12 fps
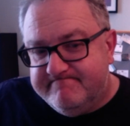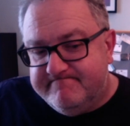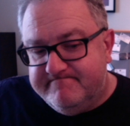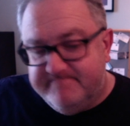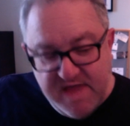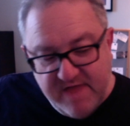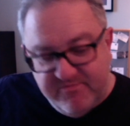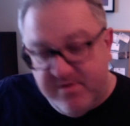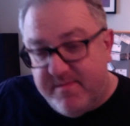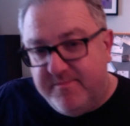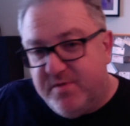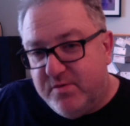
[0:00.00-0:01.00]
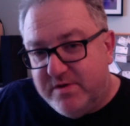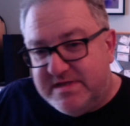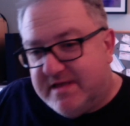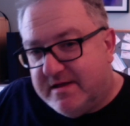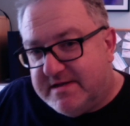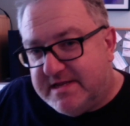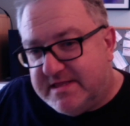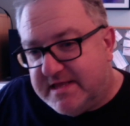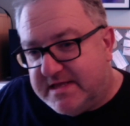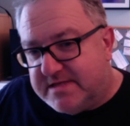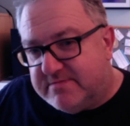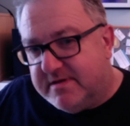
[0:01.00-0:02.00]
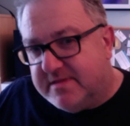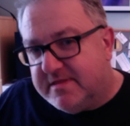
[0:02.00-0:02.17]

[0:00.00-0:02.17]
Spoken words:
Now remember, we started this with,